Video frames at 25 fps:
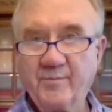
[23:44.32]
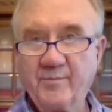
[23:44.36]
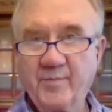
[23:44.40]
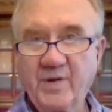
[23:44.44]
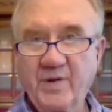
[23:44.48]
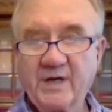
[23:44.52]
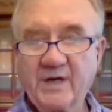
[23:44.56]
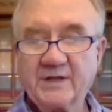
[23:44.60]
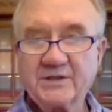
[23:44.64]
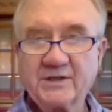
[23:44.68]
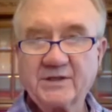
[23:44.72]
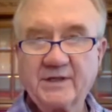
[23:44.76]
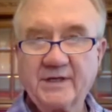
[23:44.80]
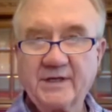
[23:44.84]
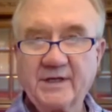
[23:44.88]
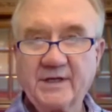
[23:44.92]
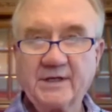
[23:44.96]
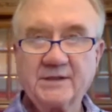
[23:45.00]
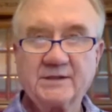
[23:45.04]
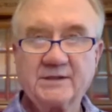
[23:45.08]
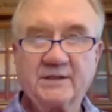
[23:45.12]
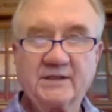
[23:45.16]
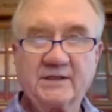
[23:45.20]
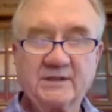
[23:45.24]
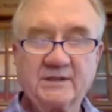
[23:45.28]
big as it
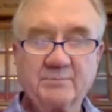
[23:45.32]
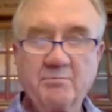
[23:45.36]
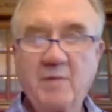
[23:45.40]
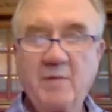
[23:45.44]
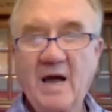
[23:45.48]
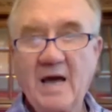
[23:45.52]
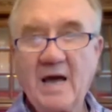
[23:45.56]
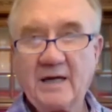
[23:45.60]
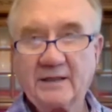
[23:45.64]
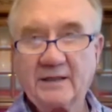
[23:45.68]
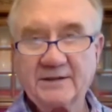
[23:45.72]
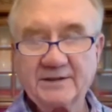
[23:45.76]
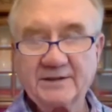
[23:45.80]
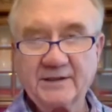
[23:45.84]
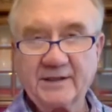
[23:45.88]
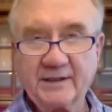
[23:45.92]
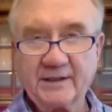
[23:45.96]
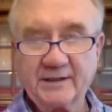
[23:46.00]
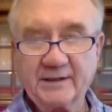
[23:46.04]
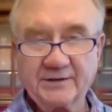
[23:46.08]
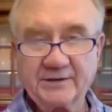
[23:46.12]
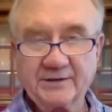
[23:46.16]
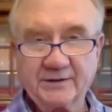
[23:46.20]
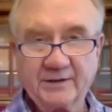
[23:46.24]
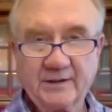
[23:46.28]
is and as bad as it
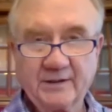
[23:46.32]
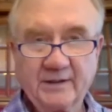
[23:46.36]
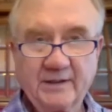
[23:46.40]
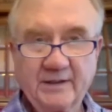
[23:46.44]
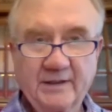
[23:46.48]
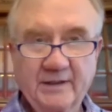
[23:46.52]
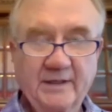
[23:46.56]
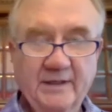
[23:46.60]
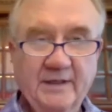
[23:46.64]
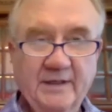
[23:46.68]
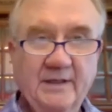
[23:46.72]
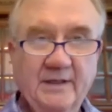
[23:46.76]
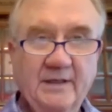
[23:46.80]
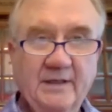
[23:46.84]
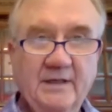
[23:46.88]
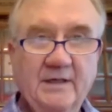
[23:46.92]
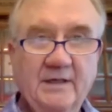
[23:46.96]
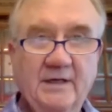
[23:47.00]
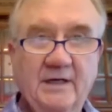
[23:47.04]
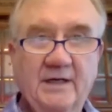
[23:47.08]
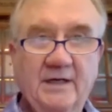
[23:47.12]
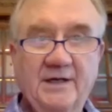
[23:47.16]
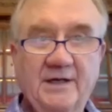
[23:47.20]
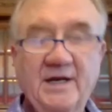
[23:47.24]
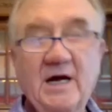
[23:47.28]
is.
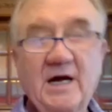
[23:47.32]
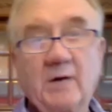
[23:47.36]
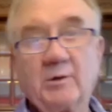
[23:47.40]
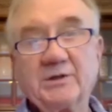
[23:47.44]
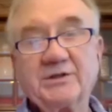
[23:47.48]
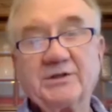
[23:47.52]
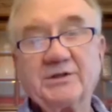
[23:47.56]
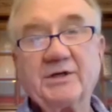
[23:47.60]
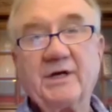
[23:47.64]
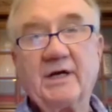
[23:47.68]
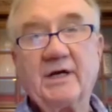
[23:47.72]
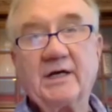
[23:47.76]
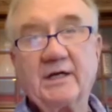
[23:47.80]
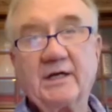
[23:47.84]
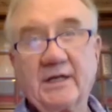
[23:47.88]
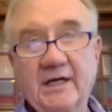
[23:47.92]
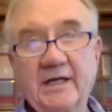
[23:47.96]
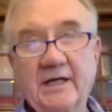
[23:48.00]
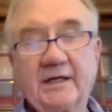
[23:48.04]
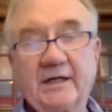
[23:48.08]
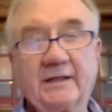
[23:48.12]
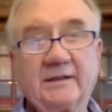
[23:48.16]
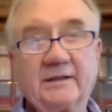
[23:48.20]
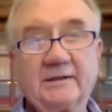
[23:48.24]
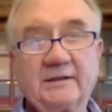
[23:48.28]
And now we're seeing it
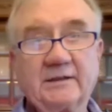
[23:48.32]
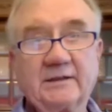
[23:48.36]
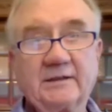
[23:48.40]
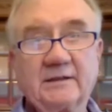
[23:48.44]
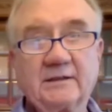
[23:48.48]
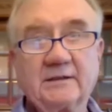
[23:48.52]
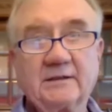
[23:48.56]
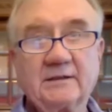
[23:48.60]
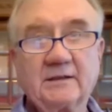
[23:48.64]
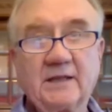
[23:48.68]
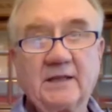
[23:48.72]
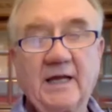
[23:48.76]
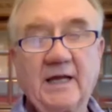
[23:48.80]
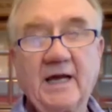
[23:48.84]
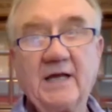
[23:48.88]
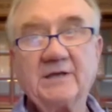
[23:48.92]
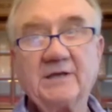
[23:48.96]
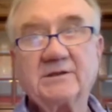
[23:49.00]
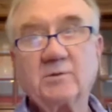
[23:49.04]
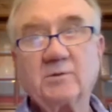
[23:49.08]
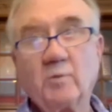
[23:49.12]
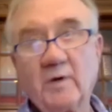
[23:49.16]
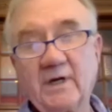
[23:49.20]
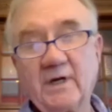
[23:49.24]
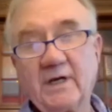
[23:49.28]
again.
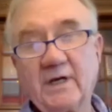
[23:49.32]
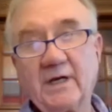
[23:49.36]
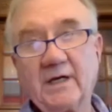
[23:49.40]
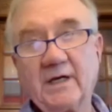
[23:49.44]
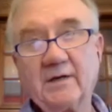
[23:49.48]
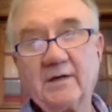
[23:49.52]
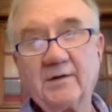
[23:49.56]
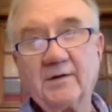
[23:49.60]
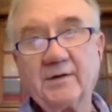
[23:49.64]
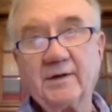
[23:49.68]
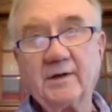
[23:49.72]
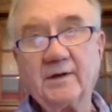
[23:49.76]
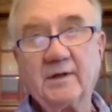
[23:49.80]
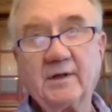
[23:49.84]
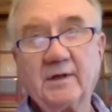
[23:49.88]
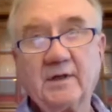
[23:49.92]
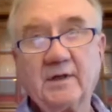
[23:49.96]
Last weekend,